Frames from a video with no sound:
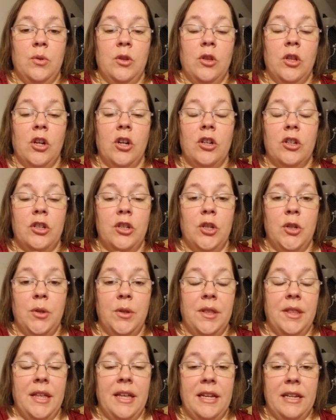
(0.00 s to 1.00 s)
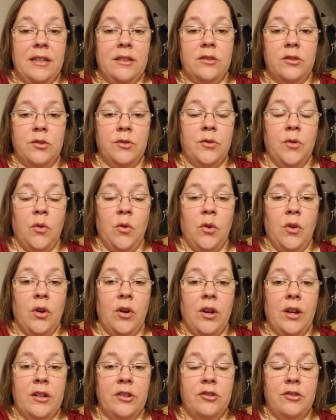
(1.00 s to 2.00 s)
learn new things
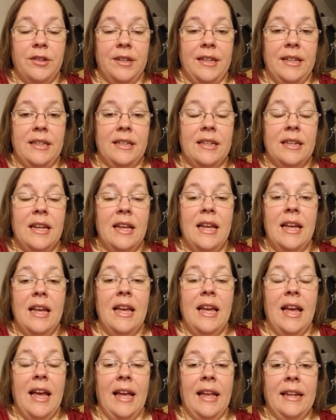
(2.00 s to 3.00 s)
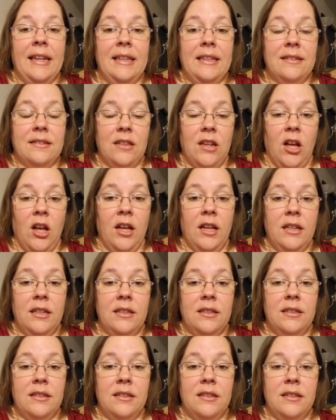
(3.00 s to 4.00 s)
for a treat, and he's not.